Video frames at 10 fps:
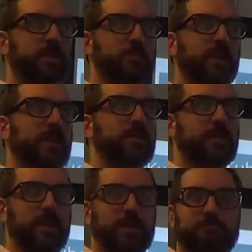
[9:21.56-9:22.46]

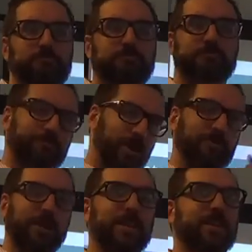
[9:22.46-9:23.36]
somewhere.
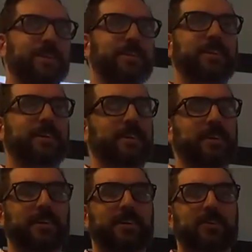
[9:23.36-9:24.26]
already,
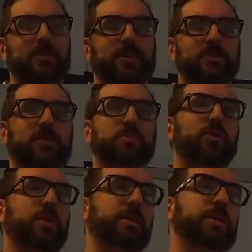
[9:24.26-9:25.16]
uh, you guys are a
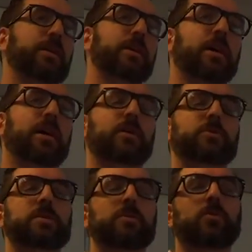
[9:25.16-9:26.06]
deployment uh,
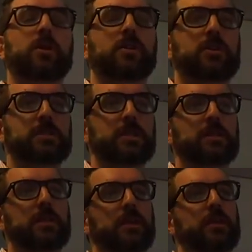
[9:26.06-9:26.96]
with some of the workloads
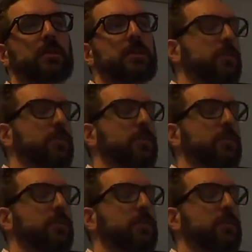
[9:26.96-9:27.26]
in, in the